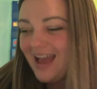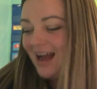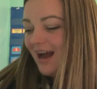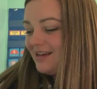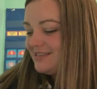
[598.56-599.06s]

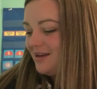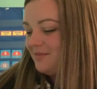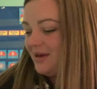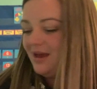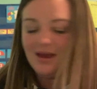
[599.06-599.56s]

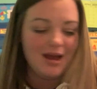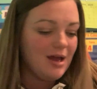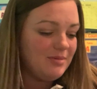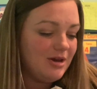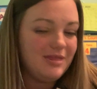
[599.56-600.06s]
Awesome.
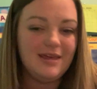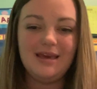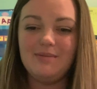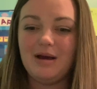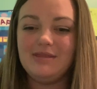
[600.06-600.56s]
Good
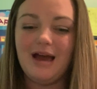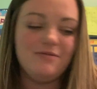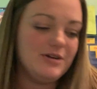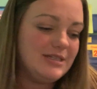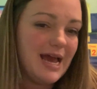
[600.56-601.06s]
thinking about that
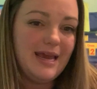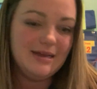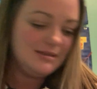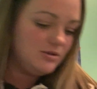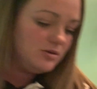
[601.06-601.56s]
for
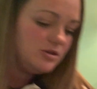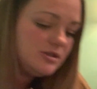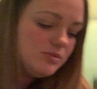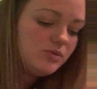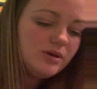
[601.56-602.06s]
science. Those are
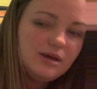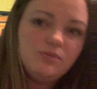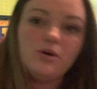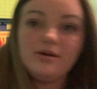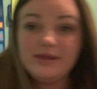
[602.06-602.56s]
some really
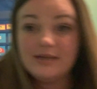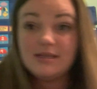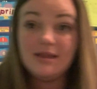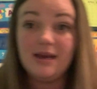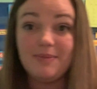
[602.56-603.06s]
important things to think